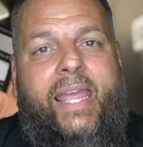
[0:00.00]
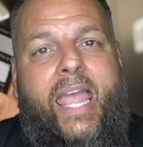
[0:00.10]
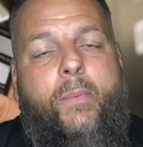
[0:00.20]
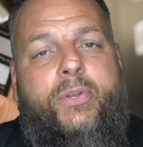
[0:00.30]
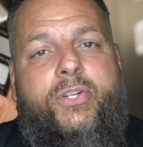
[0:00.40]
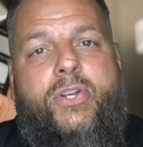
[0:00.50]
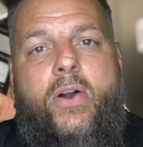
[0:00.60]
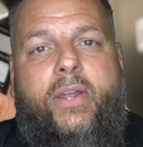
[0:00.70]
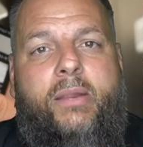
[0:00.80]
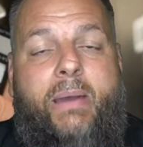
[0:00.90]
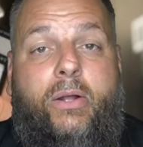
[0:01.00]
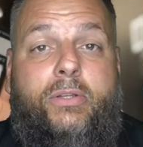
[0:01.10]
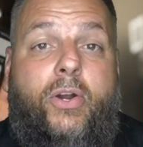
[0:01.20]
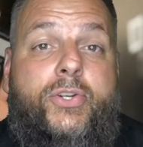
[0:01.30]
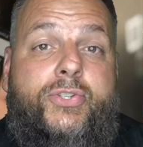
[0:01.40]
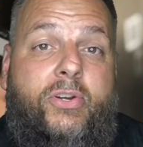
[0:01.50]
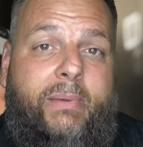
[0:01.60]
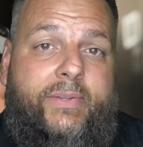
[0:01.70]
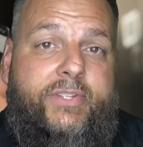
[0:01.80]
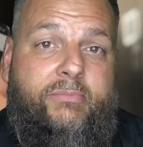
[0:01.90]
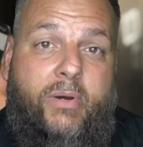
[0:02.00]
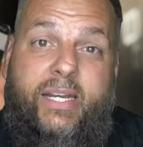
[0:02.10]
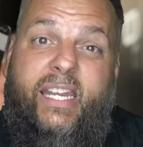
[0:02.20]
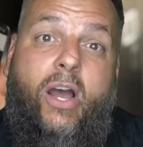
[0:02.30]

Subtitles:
And when you're talking about larger amounts of money,